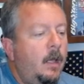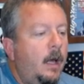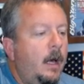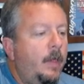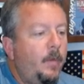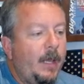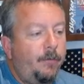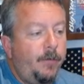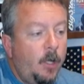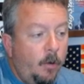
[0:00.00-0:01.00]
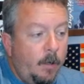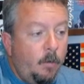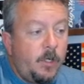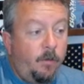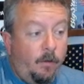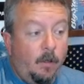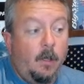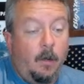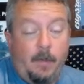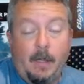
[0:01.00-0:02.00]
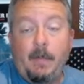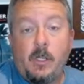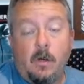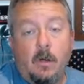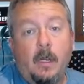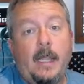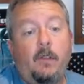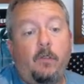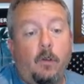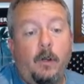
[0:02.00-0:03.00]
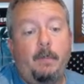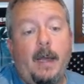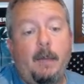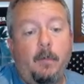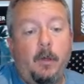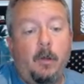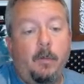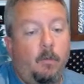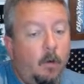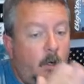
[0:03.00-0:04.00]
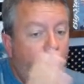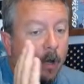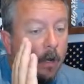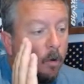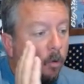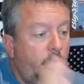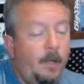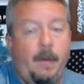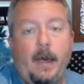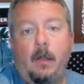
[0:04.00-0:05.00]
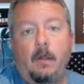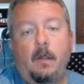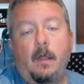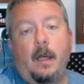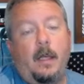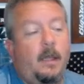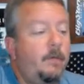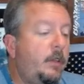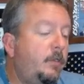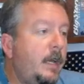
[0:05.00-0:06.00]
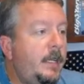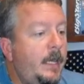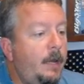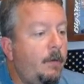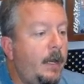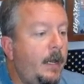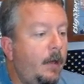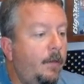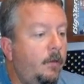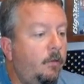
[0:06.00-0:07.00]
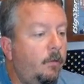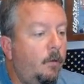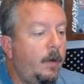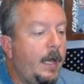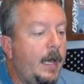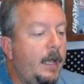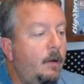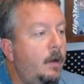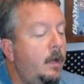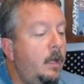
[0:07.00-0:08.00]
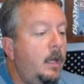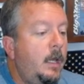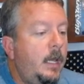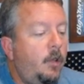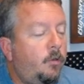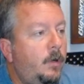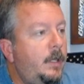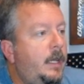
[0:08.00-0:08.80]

Then we got Fiona, which is going to be a major hurricane skirting by Bermuda, but we're going to talk only about Invest 98 right now, this little guy entering the